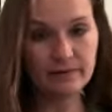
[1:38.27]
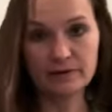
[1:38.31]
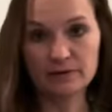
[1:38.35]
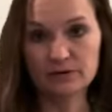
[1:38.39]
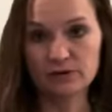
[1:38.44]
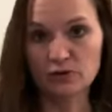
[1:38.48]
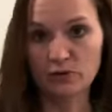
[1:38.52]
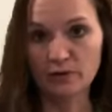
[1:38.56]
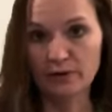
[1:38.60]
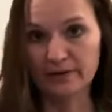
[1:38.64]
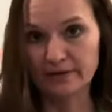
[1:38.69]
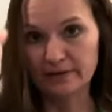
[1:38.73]
That
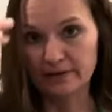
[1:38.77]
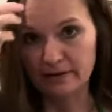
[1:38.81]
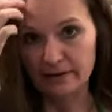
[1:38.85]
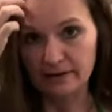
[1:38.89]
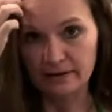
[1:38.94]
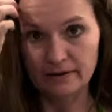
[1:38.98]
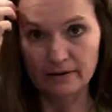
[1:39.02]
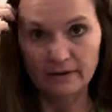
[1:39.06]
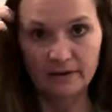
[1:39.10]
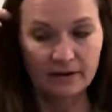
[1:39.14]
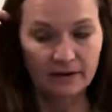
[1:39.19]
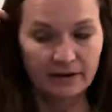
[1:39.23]
was quite the
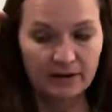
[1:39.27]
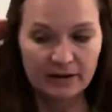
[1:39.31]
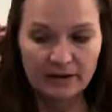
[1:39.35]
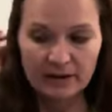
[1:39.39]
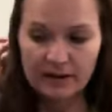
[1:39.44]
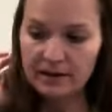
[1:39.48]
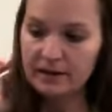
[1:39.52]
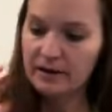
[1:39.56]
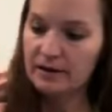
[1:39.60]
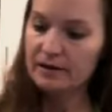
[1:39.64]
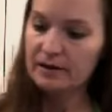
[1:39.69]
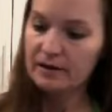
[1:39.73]

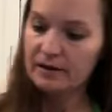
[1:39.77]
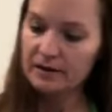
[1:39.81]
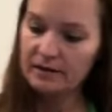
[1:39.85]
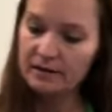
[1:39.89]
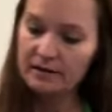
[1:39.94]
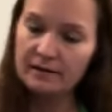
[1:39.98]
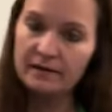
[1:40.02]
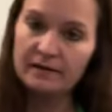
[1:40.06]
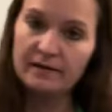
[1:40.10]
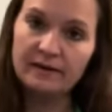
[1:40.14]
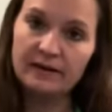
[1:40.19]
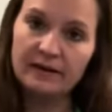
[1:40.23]

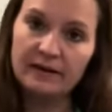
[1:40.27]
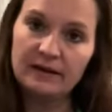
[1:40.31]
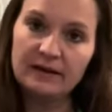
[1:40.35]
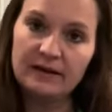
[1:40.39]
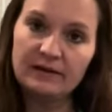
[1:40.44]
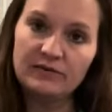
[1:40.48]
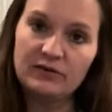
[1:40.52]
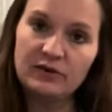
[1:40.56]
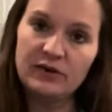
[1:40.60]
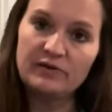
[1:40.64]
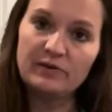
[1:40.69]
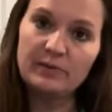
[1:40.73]
thing.
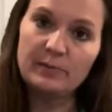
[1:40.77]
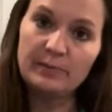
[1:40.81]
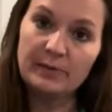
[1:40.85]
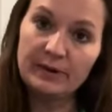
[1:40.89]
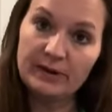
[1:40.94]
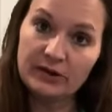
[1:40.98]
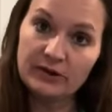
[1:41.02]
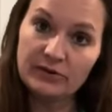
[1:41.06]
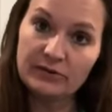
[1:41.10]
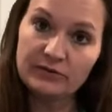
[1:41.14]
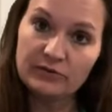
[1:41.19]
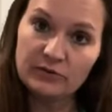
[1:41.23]
If you have a
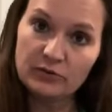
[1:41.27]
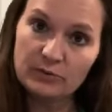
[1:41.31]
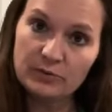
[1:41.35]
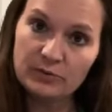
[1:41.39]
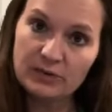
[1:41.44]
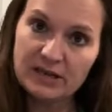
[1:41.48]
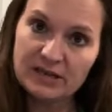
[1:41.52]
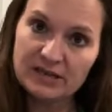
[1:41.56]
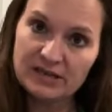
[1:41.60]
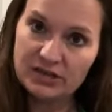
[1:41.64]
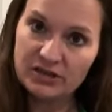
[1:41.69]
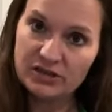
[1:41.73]
bigger food
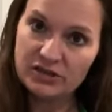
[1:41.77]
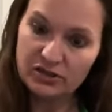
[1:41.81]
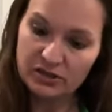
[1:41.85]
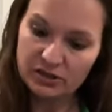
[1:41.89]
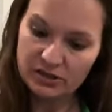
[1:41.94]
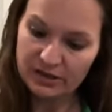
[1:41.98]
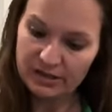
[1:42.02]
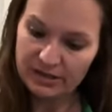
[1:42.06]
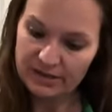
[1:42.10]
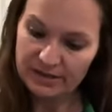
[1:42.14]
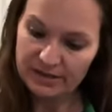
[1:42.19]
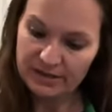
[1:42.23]

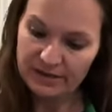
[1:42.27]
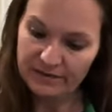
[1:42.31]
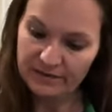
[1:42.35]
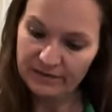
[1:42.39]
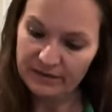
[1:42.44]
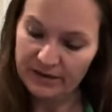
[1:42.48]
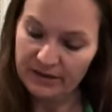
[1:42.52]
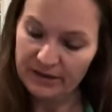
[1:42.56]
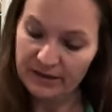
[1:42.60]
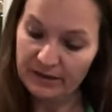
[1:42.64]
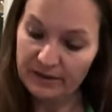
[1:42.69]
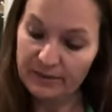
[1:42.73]
processor, it's
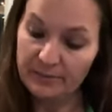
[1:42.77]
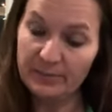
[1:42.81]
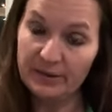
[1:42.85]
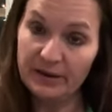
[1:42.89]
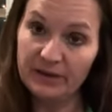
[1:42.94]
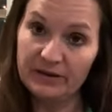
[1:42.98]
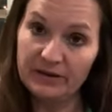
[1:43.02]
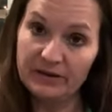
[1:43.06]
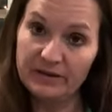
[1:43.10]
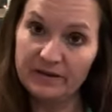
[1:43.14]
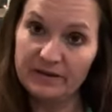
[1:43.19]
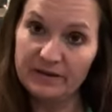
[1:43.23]
definitely
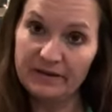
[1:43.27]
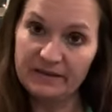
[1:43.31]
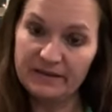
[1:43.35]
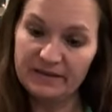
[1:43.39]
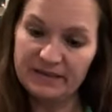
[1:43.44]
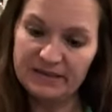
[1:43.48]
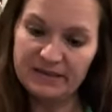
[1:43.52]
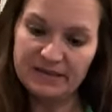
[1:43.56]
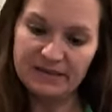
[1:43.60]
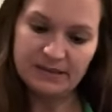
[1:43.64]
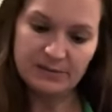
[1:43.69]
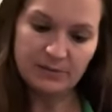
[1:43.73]
better than
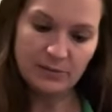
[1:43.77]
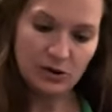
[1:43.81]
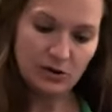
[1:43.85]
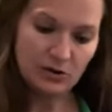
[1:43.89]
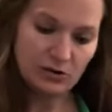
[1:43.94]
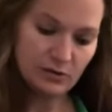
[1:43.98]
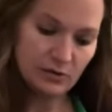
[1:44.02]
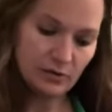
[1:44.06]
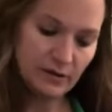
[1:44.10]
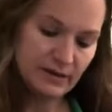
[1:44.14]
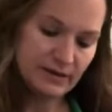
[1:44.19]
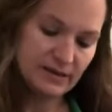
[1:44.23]
these
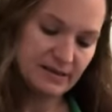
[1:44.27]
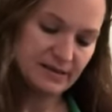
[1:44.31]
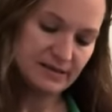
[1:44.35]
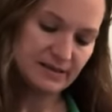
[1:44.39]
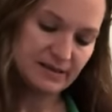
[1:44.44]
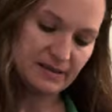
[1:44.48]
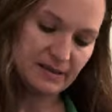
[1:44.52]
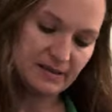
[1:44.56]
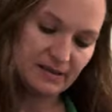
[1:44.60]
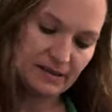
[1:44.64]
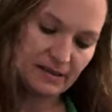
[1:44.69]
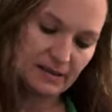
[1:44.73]
smaller ones.
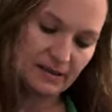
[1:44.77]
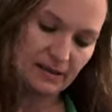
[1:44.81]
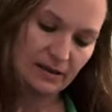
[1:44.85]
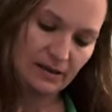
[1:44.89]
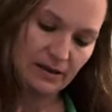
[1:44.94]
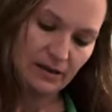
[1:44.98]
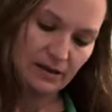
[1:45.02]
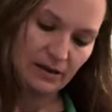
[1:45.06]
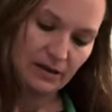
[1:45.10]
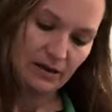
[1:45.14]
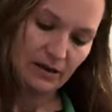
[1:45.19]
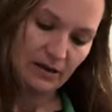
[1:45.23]

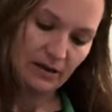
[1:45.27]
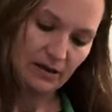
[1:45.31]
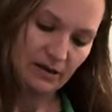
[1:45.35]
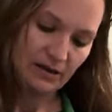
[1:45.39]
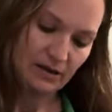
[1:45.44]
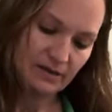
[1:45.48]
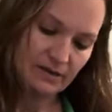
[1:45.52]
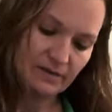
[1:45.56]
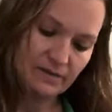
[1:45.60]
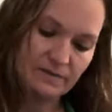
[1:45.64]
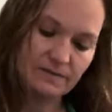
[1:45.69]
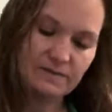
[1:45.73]

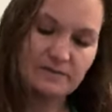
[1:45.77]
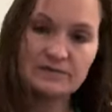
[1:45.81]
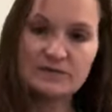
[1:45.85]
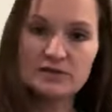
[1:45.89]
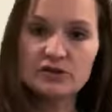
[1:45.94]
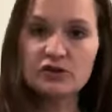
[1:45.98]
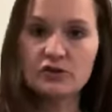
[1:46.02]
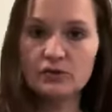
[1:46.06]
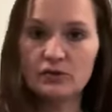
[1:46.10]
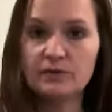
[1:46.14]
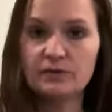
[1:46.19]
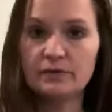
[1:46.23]
Okay,
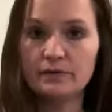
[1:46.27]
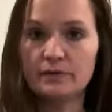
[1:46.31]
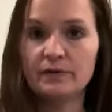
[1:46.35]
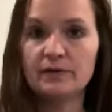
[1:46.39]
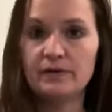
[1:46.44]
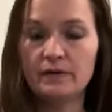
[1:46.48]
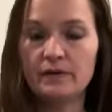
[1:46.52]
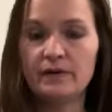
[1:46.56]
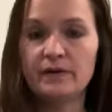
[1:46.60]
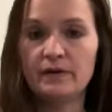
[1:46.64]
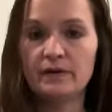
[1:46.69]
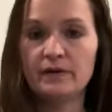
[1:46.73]
so
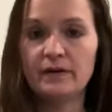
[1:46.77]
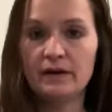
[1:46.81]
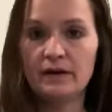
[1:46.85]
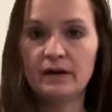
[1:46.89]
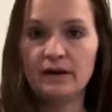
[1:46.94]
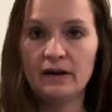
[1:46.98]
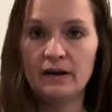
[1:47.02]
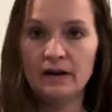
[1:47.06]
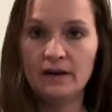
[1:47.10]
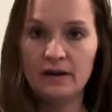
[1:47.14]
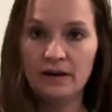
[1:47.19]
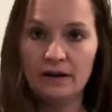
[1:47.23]

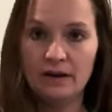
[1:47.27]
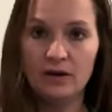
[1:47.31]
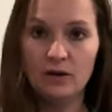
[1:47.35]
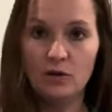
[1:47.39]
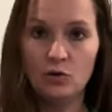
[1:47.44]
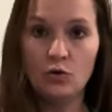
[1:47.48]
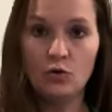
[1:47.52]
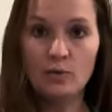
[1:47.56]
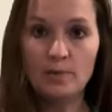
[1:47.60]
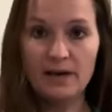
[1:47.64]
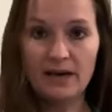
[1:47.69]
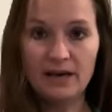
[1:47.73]
a
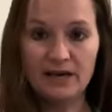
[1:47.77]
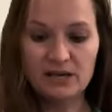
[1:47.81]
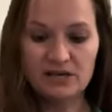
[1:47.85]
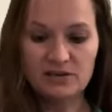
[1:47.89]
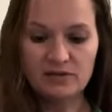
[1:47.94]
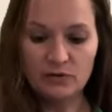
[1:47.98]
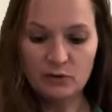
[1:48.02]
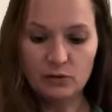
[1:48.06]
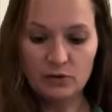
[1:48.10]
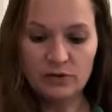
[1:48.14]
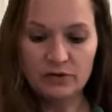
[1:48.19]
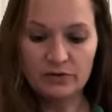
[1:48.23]
whole package of
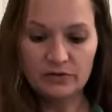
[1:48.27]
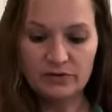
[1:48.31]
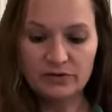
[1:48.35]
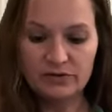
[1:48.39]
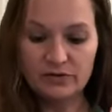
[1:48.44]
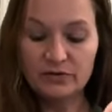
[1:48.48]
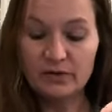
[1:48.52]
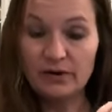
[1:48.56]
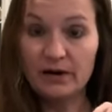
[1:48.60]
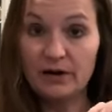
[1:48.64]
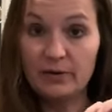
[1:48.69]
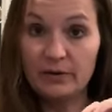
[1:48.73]
Oreos
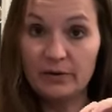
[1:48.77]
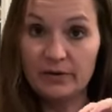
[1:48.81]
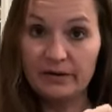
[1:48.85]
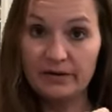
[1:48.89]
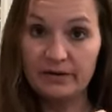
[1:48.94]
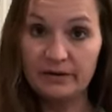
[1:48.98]
ground.